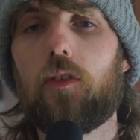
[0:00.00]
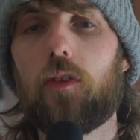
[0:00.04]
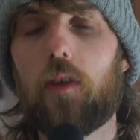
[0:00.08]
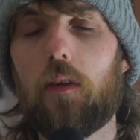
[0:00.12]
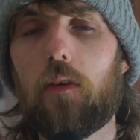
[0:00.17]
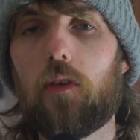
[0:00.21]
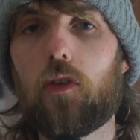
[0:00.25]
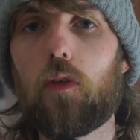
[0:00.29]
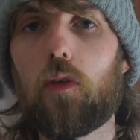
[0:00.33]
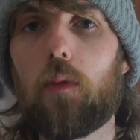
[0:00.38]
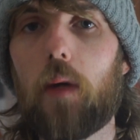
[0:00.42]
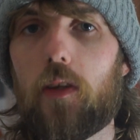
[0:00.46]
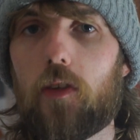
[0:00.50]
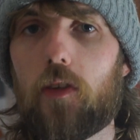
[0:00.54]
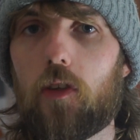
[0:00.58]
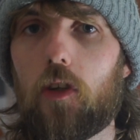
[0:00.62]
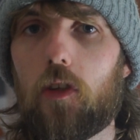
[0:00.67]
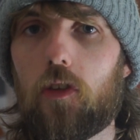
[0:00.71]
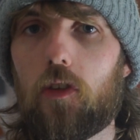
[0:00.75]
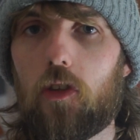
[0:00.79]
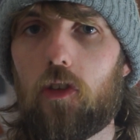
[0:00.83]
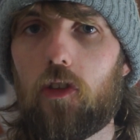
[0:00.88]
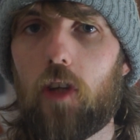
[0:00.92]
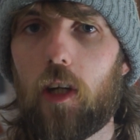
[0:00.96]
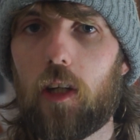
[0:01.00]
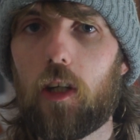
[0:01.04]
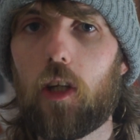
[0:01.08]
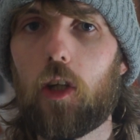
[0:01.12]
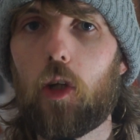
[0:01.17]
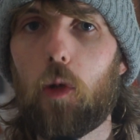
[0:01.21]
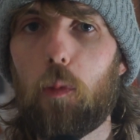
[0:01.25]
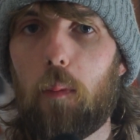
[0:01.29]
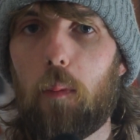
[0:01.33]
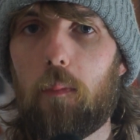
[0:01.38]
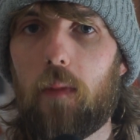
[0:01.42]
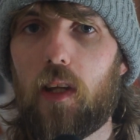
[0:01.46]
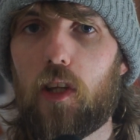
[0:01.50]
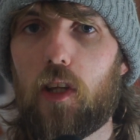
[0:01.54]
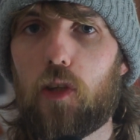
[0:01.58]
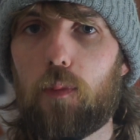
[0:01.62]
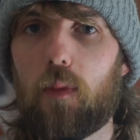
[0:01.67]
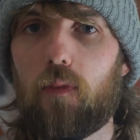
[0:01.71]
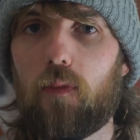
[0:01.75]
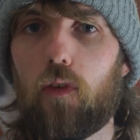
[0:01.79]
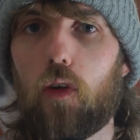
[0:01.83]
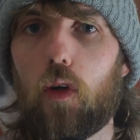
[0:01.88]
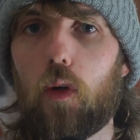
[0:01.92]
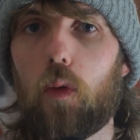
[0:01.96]
So it's always good to check a couple of minutes
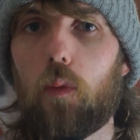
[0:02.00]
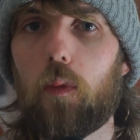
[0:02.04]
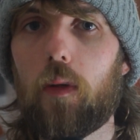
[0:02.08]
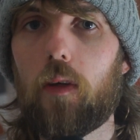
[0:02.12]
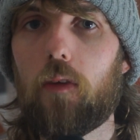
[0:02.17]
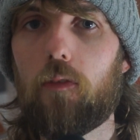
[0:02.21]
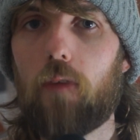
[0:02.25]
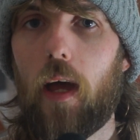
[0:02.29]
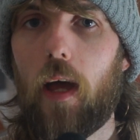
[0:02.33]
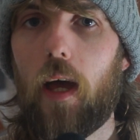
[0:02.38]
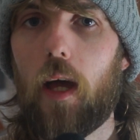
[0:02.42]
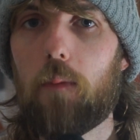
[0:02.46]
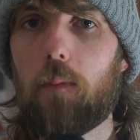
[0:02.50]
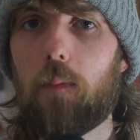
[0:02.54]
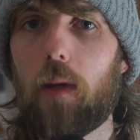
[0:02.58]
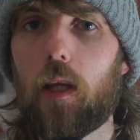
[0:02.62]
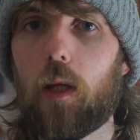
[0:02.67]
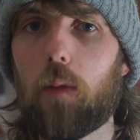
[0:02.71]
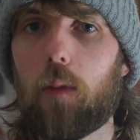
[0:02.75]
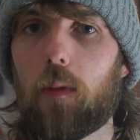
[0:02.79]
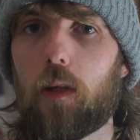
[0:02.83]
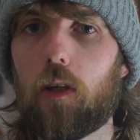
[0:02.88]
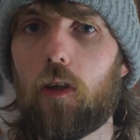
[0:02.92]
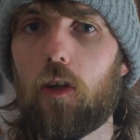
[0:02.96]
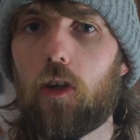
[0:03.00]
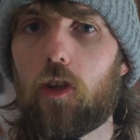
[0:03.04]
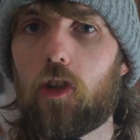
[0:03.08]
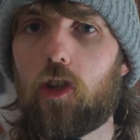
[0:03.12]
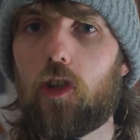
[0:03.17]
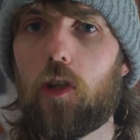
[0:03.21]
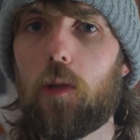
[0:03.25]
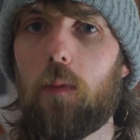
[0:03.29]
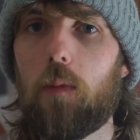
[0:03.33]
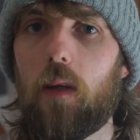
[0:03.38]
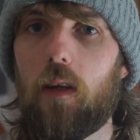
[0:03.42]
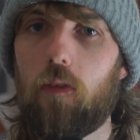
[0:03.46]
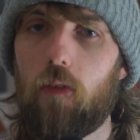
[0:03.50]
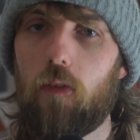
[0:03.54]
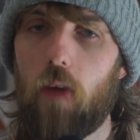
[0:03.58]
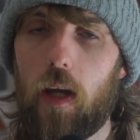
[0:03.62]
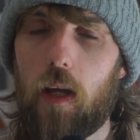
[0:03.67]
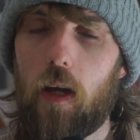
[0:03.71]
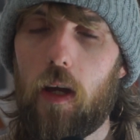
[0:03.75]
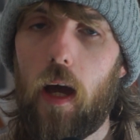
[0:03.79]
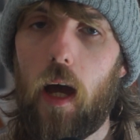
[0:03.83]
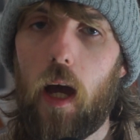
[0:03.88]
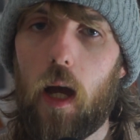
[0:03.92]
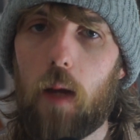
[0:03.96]
before with hair, makeup and costume if
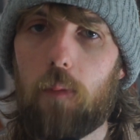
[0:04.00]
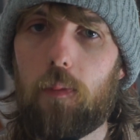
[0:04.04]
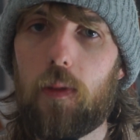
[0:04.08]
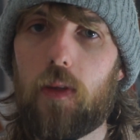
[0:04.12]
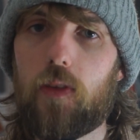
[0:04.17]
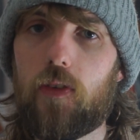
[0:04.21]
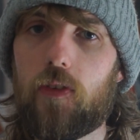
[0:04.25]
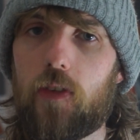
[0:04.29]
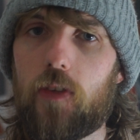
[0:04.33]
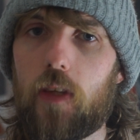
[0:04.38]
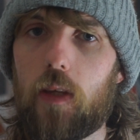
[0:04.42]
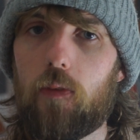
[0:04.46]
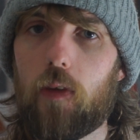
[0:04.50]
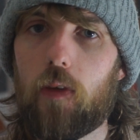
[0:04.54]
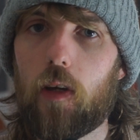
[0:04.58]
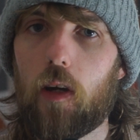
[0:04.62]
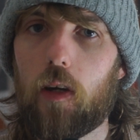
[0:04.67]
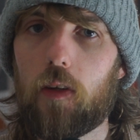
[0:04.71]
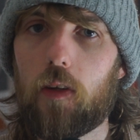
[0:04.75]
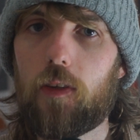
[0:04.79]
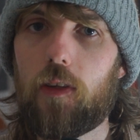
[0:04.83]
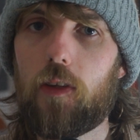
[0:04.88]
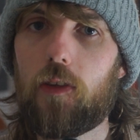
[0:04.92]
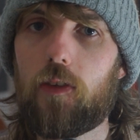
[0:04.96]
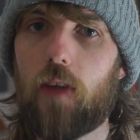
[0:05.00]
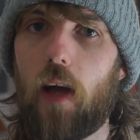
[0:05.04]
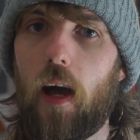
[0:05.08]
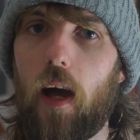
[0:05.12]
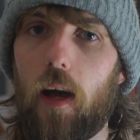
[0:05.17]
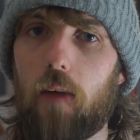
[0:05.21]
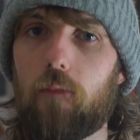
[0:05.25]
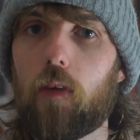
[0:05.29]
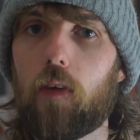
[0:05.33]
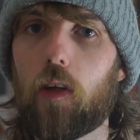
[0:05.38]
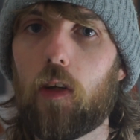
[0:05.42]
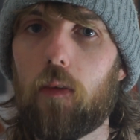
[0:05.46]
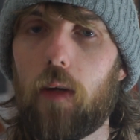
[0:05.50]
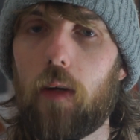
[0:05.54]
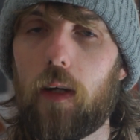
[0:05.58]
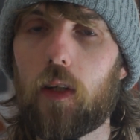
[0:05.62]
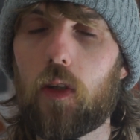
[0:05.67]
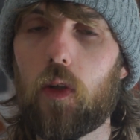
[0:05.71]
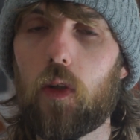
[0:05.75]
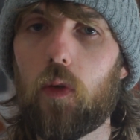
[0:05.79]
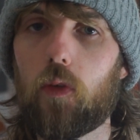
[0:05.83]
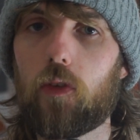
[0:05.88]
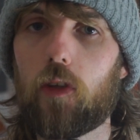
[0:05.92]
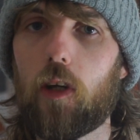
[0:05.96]
they are happy to see the artist at the correct
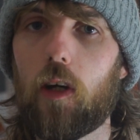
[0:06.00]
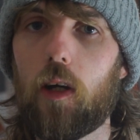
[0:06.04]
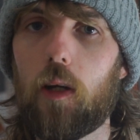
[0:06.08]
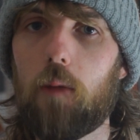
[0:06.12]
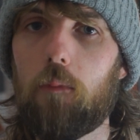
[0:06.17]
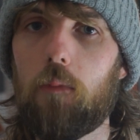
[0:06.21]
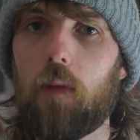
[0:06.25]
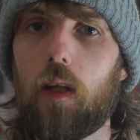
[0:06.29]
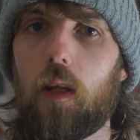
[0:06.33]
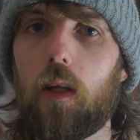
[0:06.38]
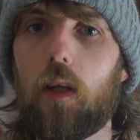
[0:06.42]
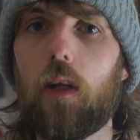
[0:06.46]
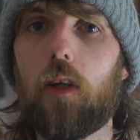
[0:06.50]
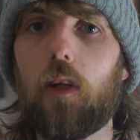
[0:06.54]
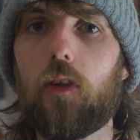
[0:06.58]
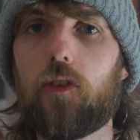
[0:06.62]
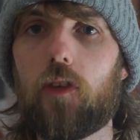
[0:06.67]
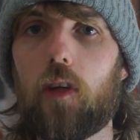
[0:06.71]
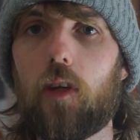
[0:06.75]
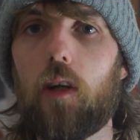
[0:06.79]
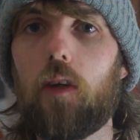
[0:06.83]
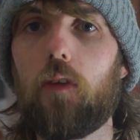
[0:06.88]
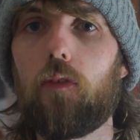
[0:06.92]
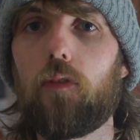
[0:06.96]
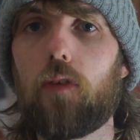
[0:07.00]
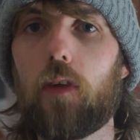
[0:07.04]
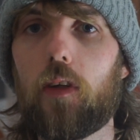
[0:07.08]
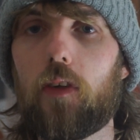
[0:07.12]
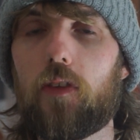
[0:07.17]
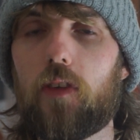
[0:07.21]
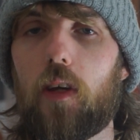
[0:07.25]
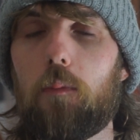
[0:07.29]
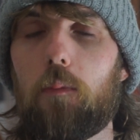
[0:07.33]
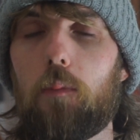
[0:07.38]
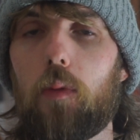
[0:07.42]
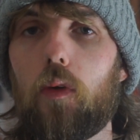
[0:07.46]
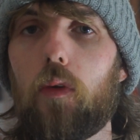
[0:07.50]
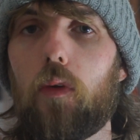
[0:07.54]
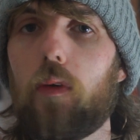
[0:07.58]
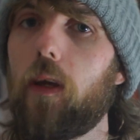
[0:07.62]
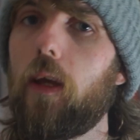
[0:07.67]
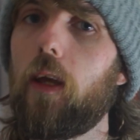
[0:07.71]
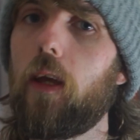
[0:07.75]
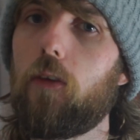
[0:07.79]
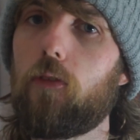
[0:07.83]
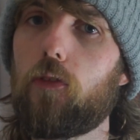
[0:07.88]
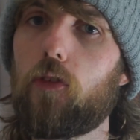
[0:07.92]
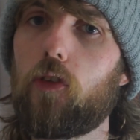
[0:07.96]
call time. So for example,
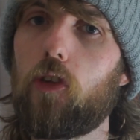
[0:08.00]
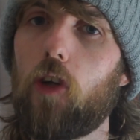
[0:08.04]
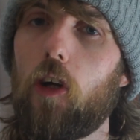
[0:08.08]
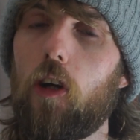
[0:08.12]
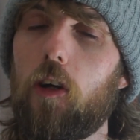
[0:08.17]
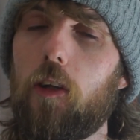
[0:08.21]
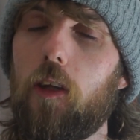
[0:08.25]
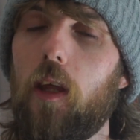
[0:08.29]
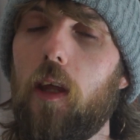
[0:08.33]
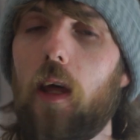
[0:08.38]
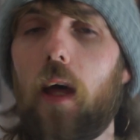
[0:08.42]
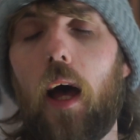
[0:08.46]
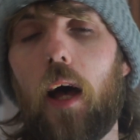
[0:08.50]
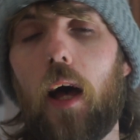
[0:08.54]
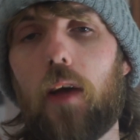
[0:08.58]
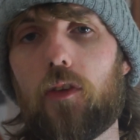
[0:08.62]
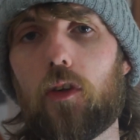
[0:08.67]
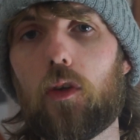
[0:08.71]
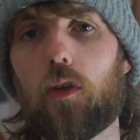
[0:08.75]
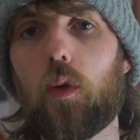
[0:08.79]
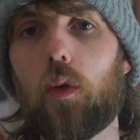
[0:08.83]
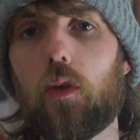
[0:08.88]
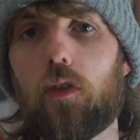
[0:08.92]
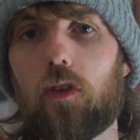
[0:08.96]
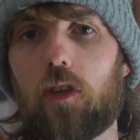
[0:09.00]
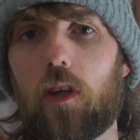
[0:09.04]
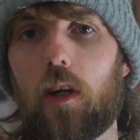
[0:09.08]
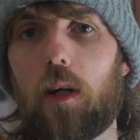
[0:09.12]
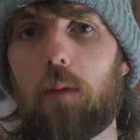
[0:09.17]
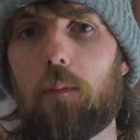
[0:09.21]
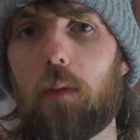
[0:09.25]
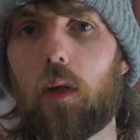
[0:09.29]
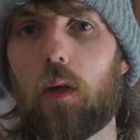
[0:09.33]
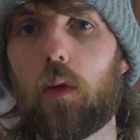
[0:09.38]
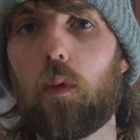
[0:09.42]
if John has a call time at